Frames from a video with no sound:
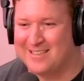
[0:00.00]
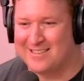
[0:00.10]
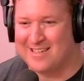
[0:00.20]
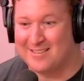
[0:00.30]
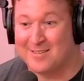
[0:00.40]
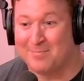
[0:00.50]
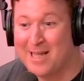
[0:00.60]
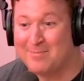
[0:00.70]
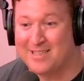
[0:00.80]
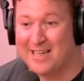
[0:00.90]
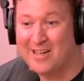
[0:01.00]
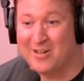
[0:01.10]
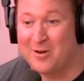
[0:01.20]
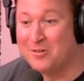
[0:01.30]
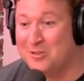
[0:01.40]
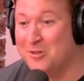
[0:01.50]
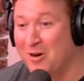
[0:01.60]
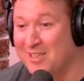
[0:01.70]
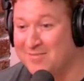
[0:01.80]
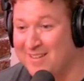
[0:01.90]
to sometimes like go do
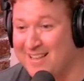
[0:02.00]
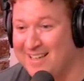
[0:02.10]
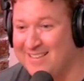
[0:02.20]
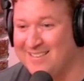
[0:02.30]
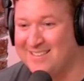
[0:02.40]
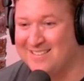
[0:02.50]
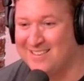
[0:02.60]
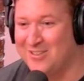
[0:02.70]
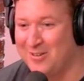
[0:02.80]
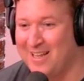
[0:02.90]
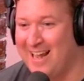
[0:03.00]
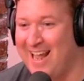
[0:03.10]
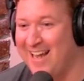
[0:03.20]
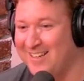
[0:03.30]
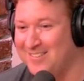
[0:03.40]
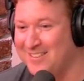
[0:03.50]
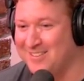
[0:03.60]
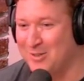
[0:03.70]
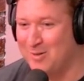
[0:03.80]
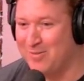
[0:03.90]
CrossFit things to show like, hey, I could do this
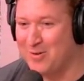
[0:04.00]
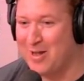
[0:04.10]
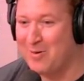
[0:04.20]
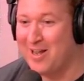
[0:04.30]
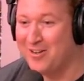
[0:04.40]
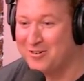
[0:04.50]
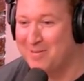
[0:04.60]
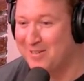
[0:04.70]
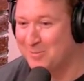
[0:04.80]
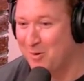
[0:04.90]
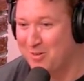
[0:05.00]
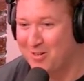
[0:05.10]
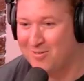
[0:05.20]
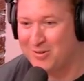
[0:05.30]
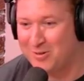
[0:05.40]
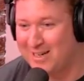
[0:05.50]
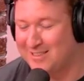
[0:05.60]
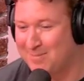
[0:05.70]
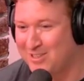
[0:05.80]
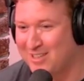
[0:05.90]
too, even though I weigh 100 pounds more than all of you and I
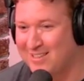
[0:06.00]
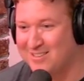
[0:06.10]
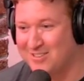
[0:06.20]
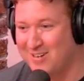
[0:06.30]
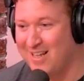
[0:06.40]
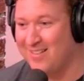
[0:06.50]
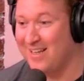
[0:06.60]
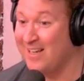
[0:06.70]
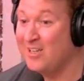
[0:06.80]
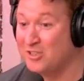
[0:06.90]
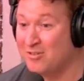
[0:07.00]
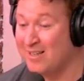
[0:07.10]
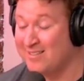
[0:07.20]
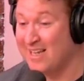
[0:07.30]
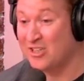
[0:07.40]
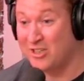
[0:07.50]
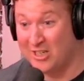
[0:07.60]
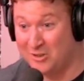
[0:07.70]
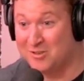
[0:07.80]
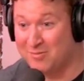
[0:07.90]
specialize in strength. Like strength is actually a
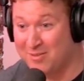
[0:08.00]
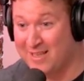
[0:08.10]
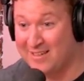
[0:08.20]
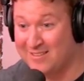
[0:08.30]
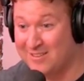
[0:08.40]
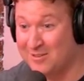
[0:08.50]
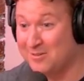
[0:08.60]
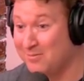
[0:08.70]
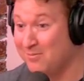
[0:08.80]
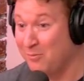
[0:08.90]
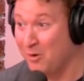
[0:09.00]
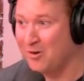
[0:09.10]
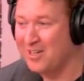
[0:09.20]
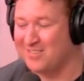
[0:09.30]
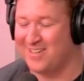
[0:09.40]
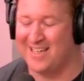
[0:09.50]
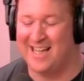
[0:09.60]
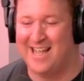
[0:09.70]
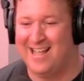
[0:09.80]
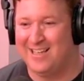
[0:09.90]
useful thing to do for CrossFit.
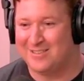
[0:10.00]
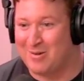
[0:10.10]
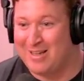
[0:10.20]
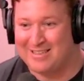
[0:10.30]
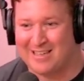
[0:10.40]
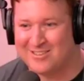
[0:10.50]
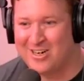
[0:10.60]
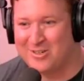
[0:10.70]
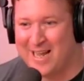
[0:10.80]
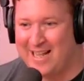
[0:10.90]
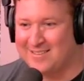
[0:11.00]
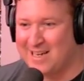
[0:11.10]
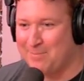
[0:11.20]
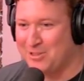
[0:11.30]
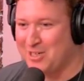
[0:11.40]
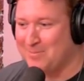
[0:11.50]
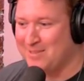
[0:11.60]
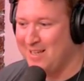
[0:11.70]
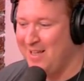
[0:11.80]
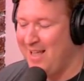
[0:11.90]
So I started doing handstand
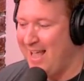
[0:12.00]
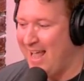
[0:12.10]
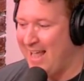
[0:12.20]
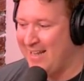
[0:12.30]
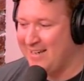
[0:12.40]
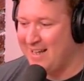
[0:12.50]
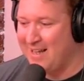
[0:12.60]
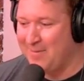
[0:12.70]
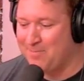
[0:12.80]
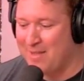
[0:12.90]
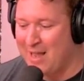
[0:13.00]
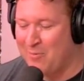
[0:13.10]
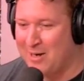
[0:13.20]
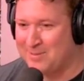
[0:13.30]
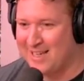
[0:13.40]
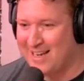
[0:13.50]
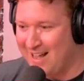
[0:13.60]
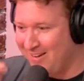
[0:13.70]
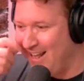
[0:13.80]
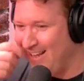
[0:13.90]
push-ups and I went upside
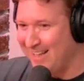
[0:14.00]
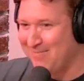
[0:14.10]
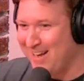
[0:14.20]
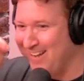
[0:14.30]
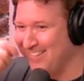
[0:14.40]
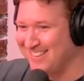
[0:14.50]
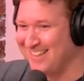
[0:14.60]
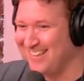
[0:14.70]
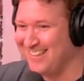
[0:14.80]
down like my nose.